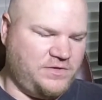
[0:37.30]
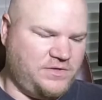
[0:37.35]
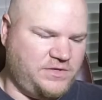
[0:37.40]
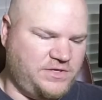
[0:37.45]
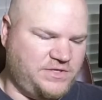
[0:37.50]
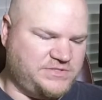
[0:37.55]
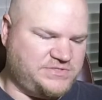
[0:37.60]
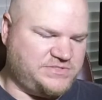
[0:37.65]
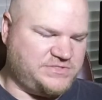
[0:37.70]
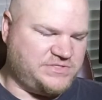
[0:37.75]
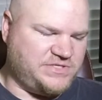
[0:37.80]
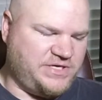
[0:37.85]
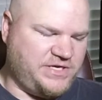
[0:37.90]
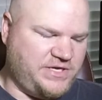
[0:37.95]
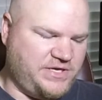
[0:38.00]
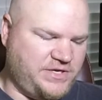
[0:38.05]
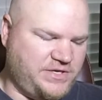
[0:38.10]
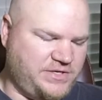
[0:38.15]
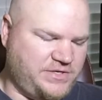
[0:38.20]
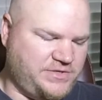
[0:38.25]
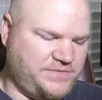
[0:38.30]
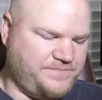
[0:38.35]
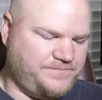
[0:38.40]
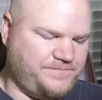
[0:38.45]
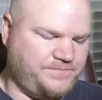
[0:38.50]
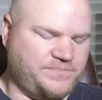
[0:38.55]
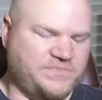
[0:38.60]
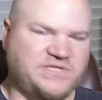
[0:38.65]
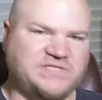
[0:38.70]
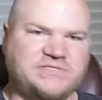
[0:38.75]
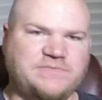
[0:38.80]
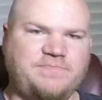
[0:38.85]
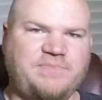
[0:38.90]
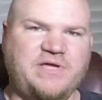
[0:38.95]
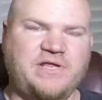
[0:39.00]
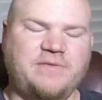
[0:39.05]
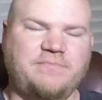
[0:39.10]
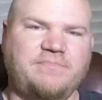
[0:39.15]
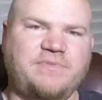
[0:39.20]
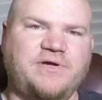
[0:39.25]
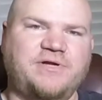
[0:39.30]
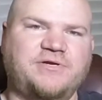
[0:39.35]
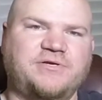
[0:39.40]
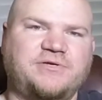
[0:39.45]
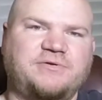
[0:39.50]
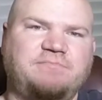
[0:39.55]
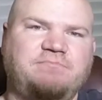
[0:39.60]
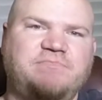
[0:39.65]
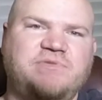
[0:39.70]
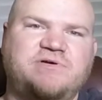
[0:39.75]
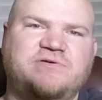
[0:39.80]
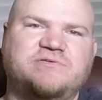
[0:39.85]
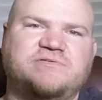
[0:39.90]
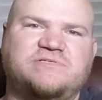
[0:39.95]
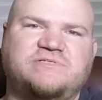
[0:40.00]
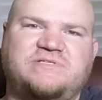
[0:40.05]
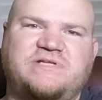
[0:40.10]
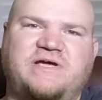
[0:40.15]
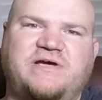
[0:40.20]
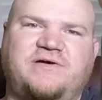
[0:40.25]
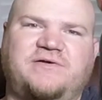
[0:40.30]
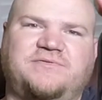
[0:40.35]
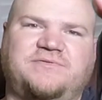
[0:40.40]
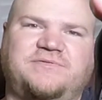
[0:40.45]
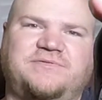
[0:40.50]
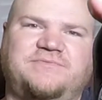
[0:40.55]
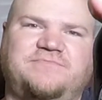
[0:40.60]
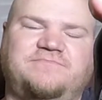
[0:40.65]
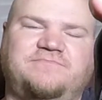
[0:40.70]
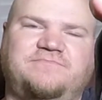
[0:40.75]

it's a peanut butter milk stout